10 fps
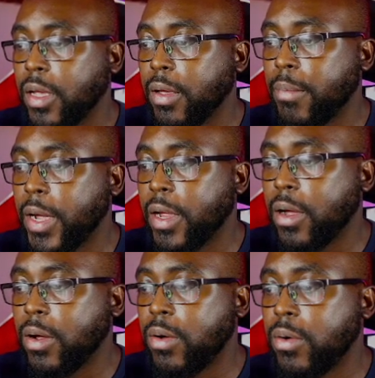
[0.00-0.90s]
by our
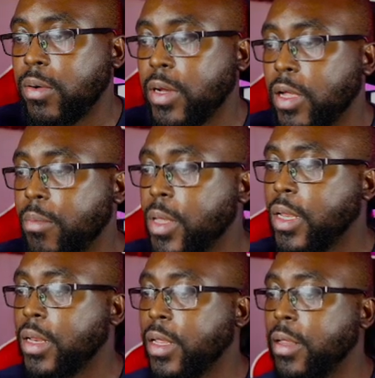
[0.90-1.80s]
own
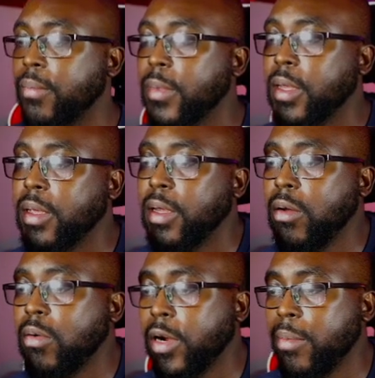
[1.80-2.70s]
ability.
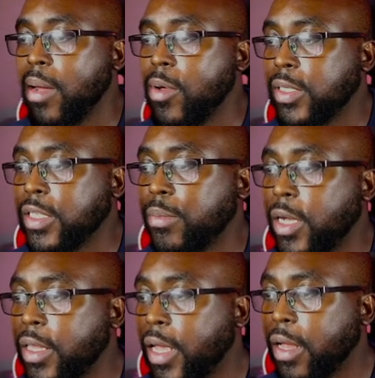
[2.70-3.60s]
Look what the Bible says
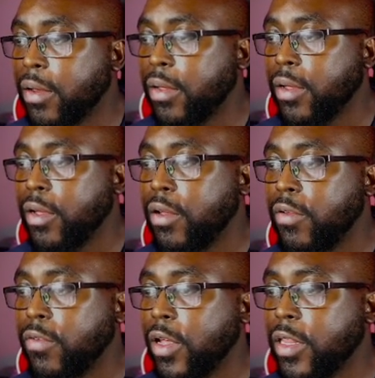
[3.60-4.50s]
about that.
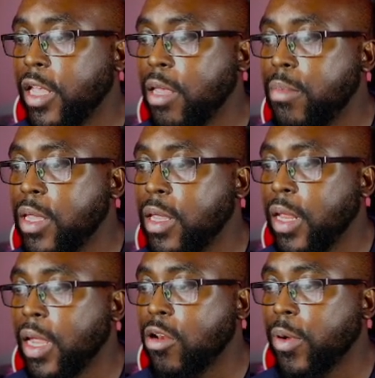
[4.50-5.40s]
For they, being
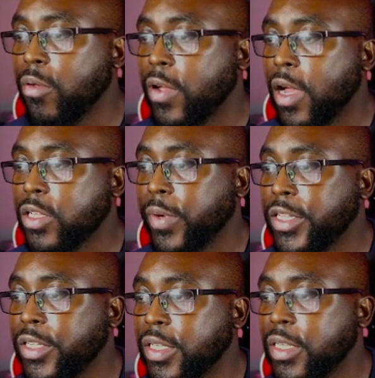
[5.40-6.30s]
ignorant of God's
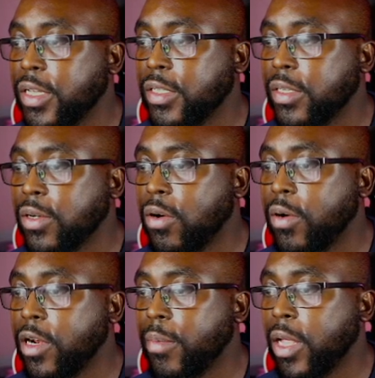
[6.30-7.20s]
righteousness,
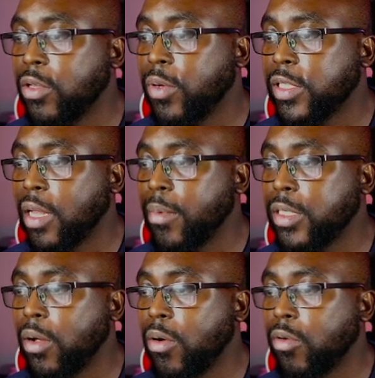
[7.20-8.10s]
going about to establish
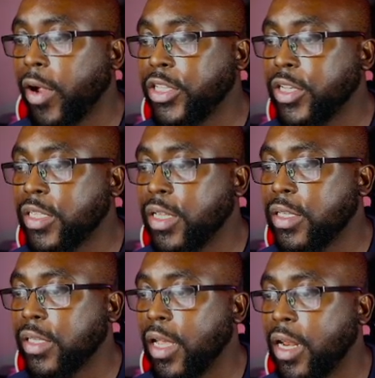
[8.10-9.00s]
their own
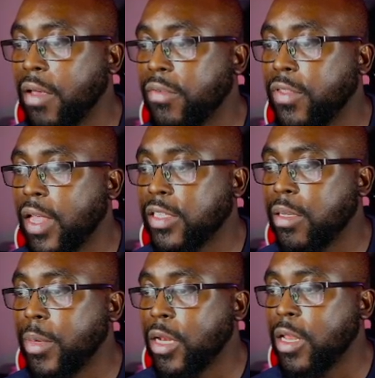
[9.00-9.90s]
righteousness, and have not
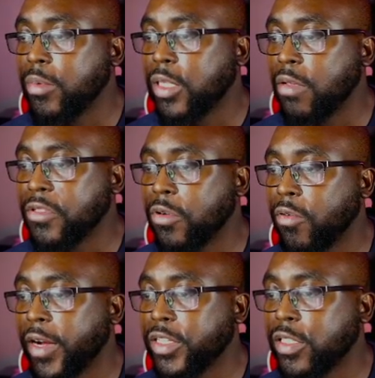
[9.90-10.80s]
submitted themselves unto the
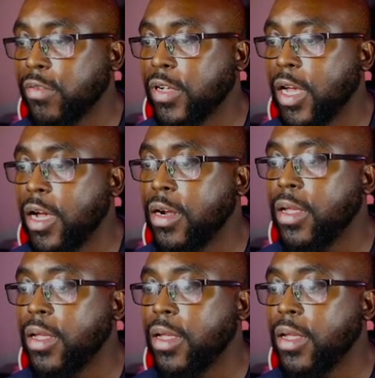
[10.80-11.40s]
righteousness of God.